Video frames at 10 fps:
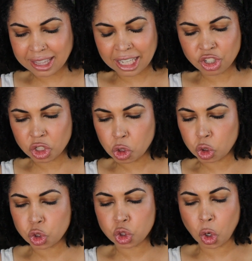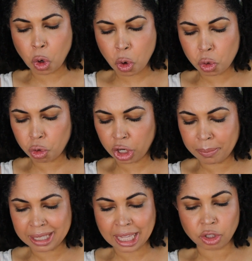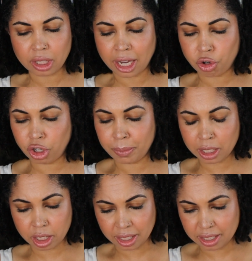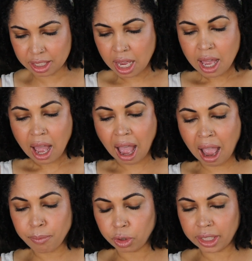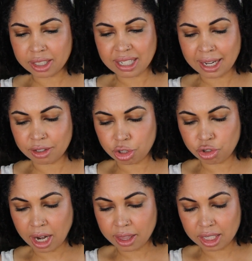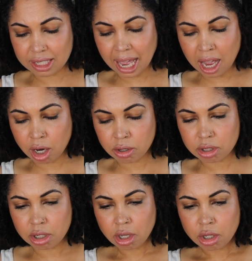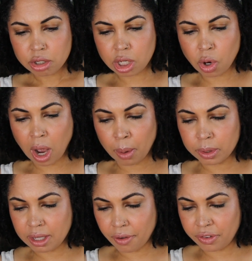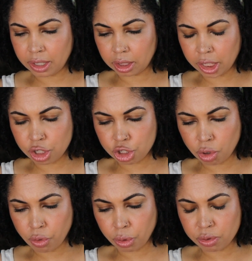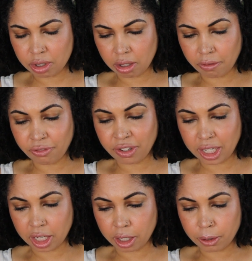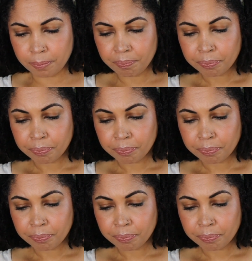They just look so creamy. They look like creamy goodness. I'm really excited to try these out. So I will definitely show those in a video.